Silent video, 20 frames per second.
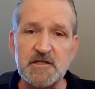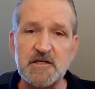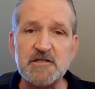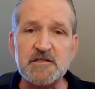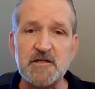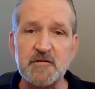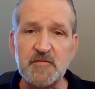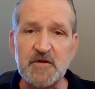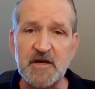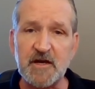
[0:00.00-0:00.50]

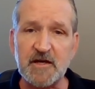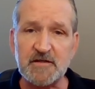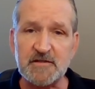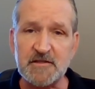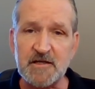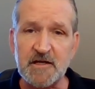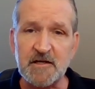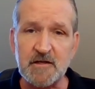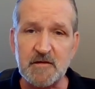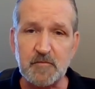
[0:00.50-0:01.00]
system
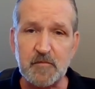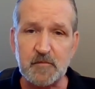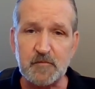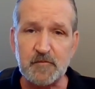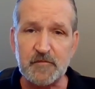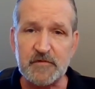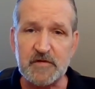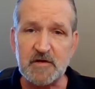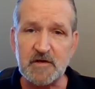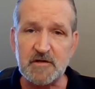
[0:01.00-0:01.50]
kicks
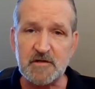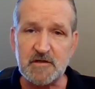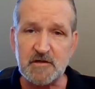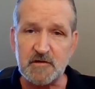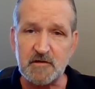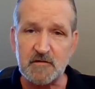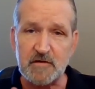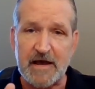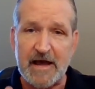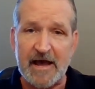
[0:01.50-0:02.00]

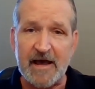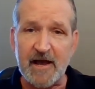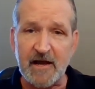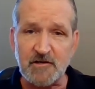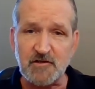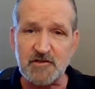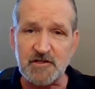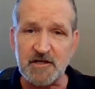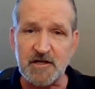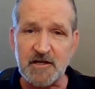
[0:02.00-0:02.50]
into
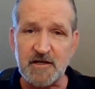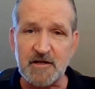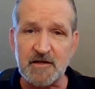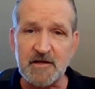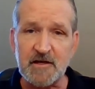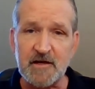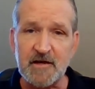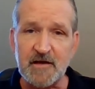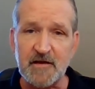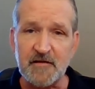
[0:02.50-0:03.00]

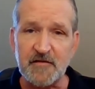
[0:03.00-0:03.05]
action,